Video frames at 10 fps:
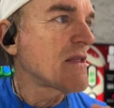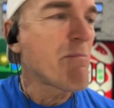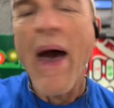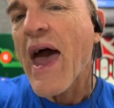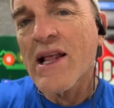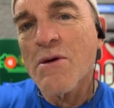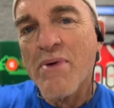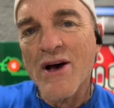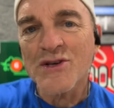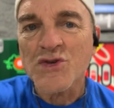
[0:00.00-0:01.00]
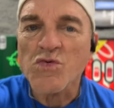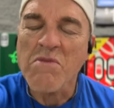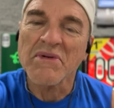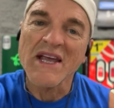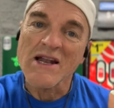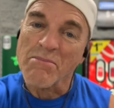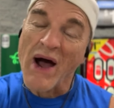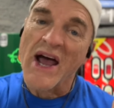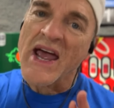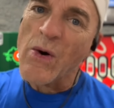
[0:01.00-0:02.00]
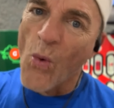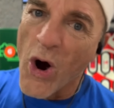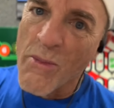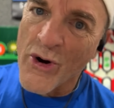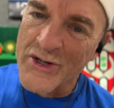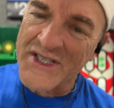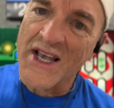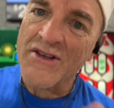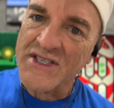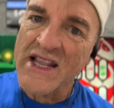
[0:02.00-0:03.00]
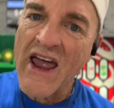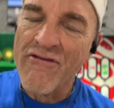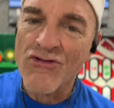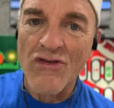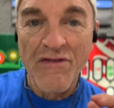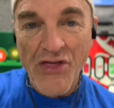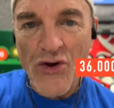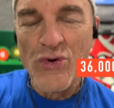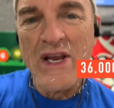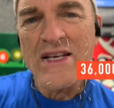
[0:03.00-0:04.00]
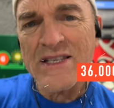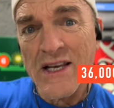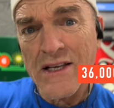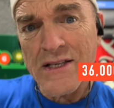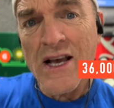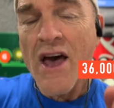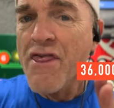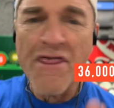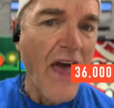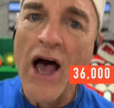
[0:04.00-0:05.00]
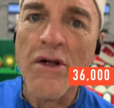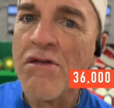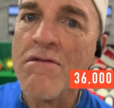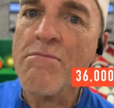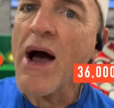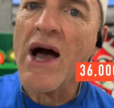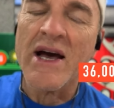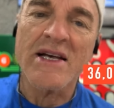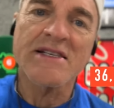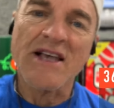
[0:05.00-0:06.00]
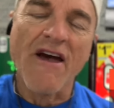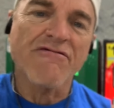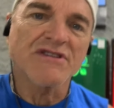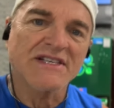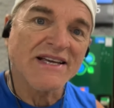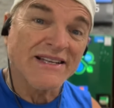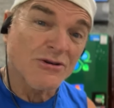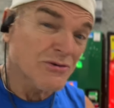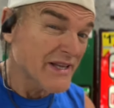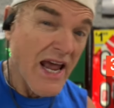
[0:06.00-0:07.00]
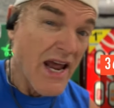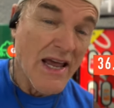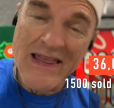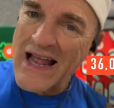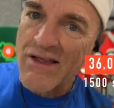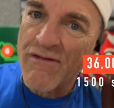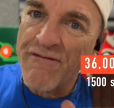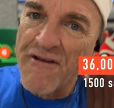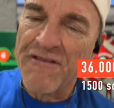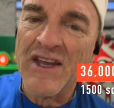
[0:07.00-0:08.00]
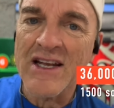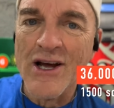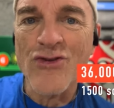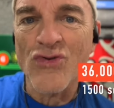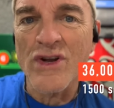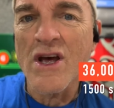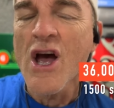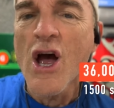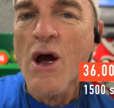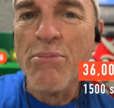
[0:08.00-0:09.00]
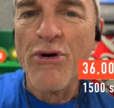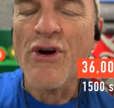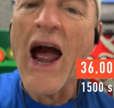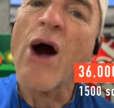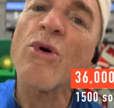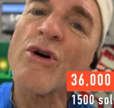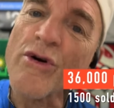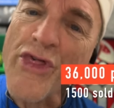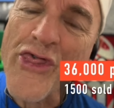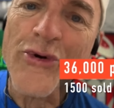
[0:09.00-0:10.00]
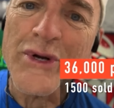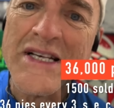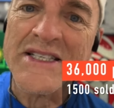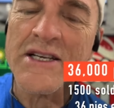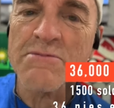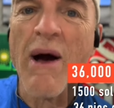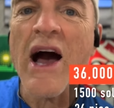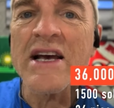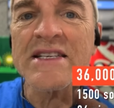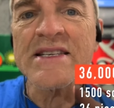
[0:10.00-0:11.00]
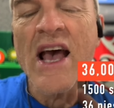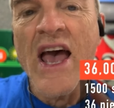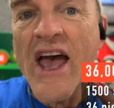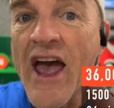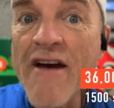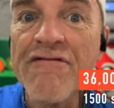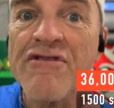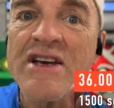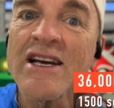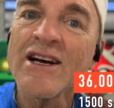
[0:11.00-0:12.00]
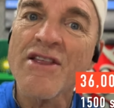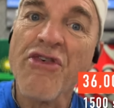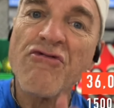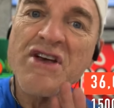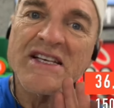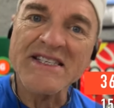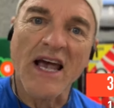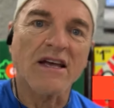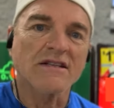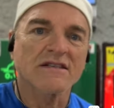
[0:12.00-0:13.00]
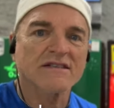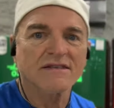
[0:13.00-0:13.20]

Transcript: The Patti LaBelle sweet potato pie at Walmart sells an average of 36,000 pies every single day. That's 1,500 per hour or 36 pies every 3 seconds.